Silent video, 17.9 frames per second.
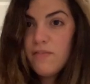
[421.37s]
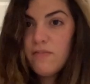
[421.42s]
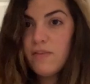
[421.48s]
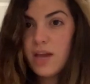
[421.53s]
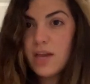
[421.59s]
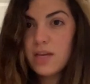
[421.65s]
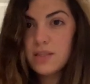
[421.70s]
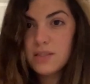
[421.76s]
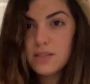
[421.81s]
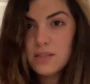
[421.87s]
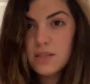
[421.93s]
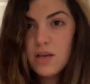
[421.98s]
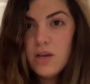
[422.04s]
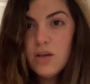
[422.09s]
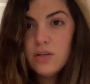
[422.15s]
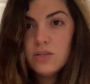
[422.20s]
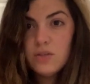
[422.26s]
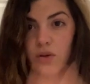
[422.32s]
face.
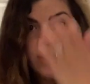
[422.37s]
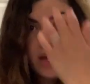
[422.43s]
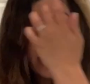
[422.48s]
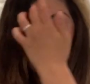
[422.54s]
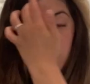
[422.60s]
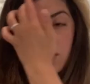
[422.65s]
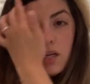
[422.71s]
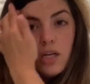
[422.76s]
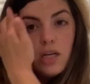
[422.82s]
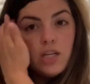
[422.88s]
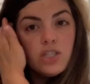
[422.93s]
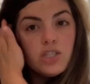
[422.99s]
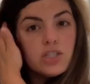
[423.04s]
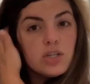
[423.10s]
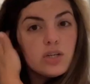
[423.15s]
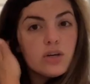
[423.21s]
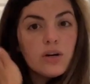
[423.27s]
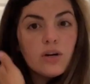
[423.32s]
So that's going to
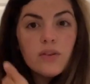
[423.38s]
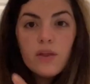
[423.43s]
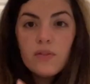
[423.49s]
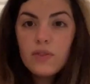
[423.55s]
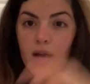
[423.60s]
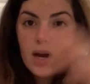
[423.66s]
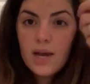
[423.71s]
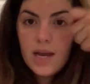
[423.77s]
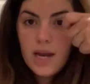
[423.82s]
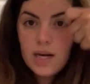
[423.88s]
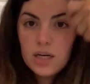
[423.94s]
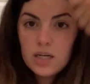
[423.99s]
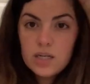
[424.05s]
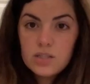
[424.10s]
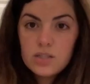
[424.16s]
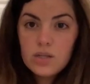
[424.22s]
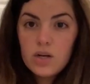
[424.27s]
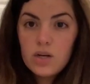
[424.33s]
ensure that that hair
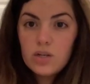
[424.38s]
is going